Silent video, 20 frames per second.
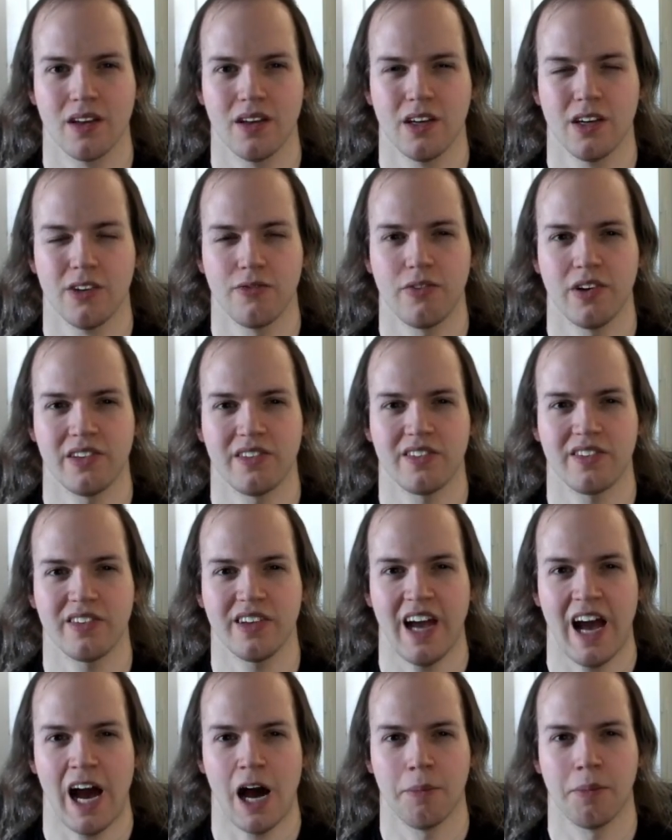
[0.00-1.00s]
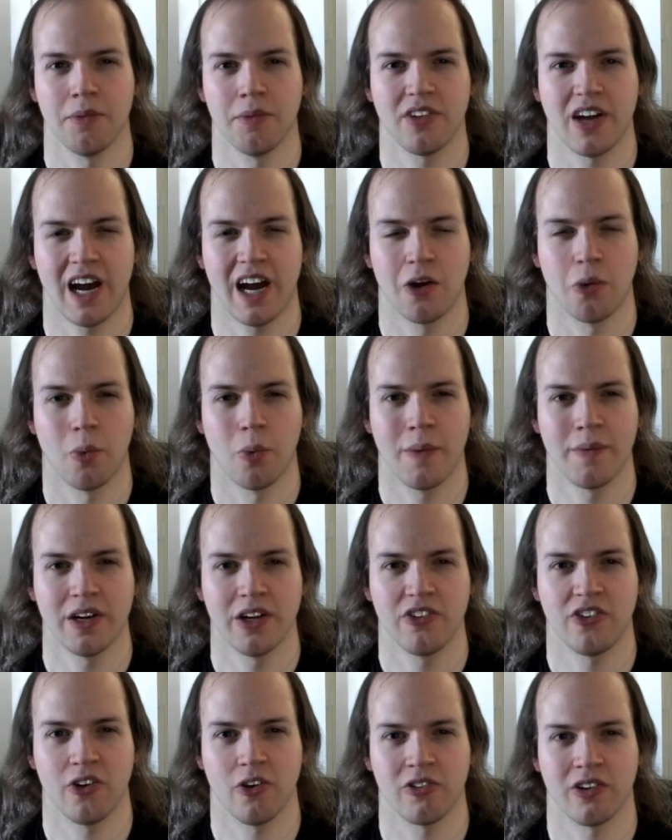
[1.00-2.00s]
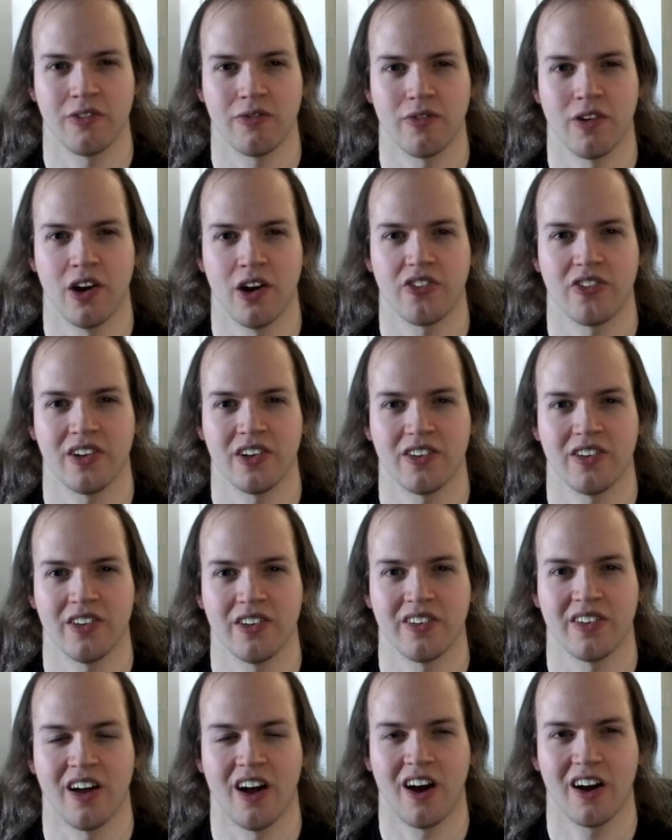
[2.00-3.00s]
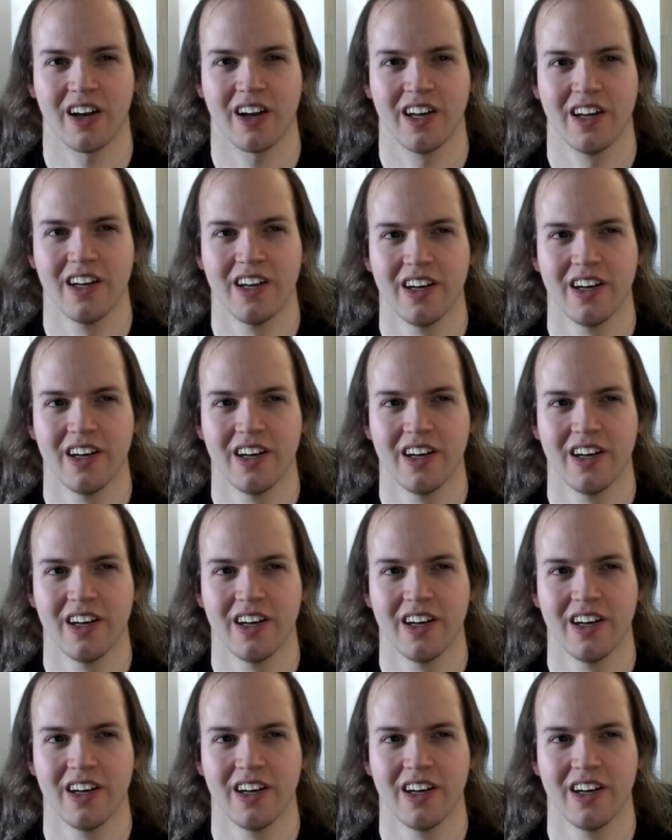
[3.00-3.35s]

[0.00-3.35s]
fits the album title "Women and Children First" into the song.